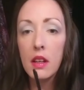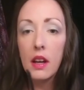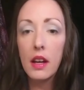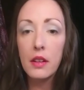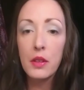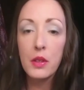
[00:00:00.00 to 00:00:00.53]

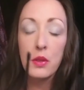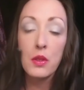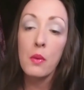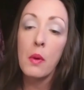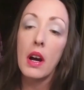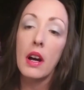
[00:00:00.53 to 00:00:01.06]
don't use the
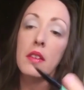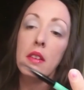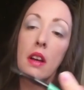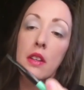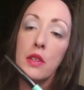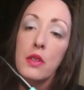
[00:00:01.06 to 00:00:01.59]
wand,
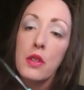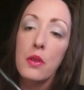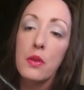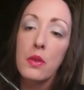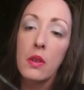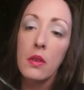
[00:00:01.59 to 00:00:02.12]
I just
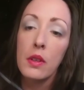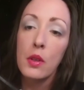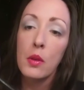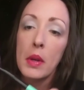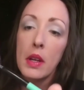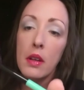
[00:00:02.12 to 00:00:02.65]
use a little
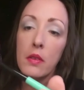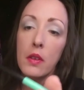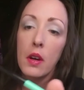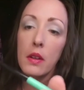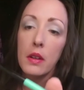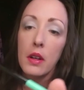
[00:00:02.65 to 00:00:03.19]
bit of
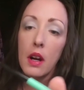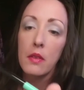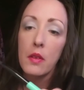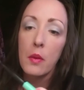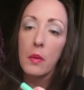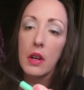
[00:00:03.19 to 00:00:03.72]
color off
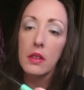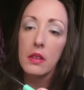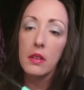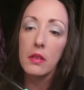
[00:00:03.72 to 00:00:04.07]
of the wand.